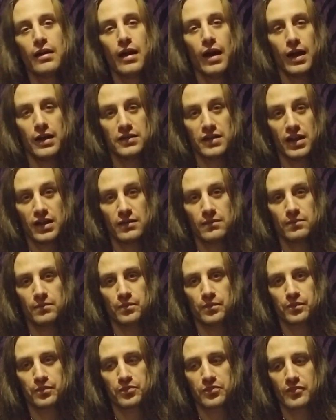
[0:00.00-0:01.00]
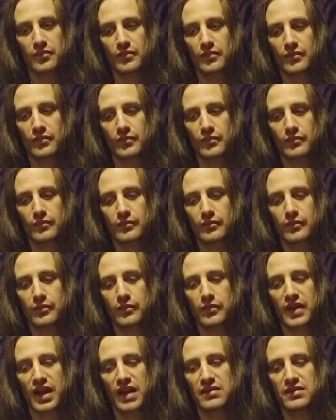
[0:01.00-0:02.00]
And then
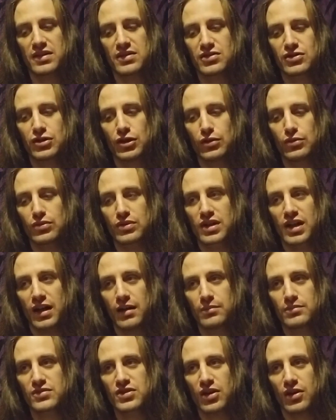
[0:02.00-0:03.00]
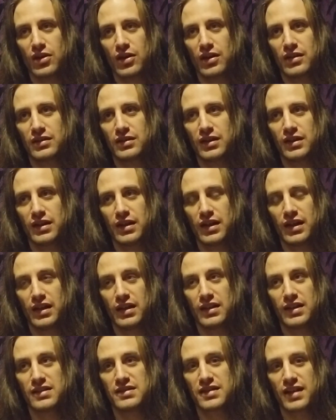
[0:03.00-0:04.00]
this dude comes on
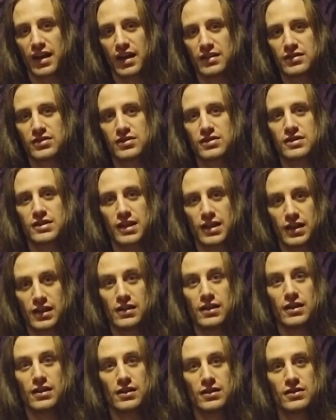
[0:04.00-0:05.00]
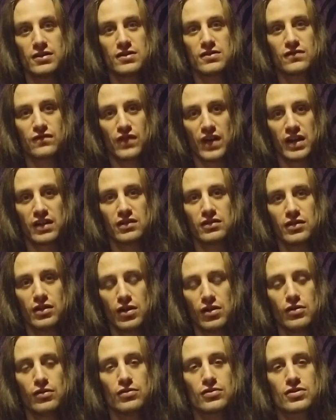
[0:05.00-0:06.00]
and he says CNN is fake
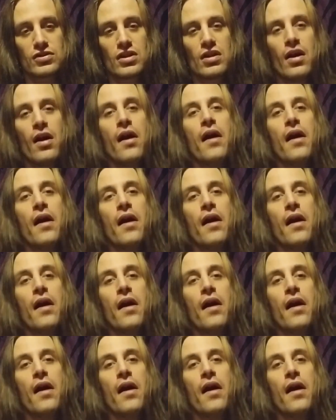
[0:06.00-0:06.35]
news.